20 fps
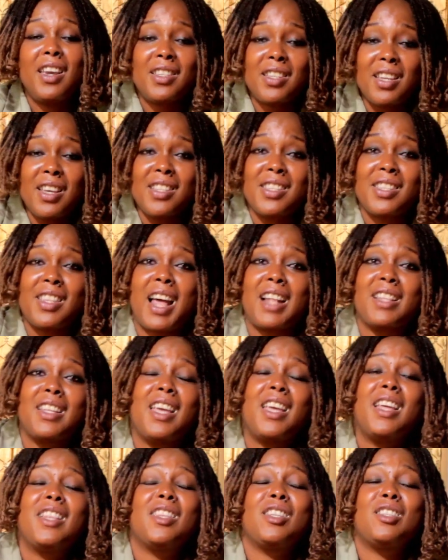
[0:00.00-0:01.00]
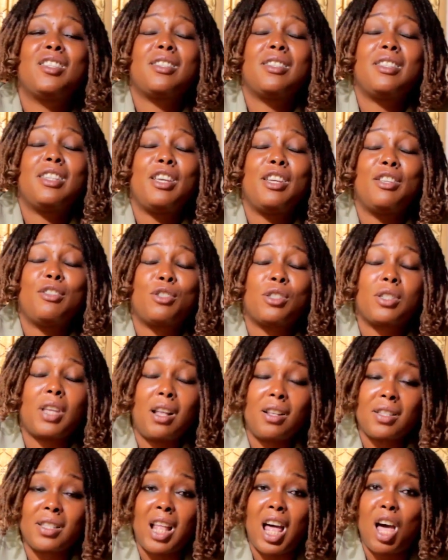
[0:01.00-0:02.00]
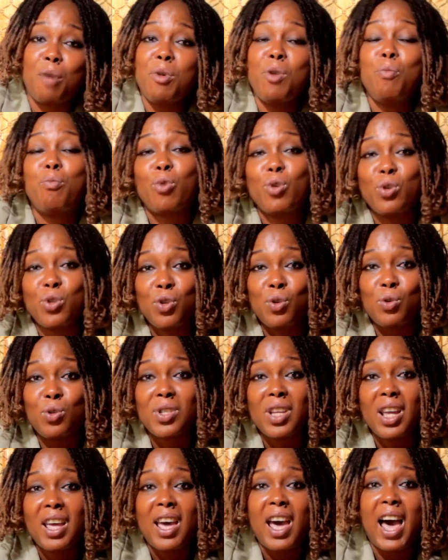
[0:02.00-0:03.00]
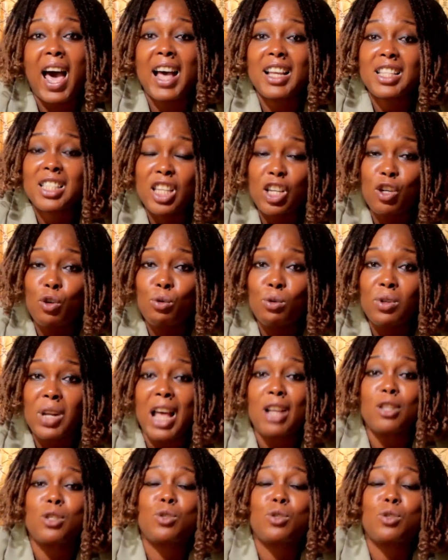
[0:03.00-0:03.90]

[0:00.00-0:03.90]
It is that the cells that are being produced are sickled,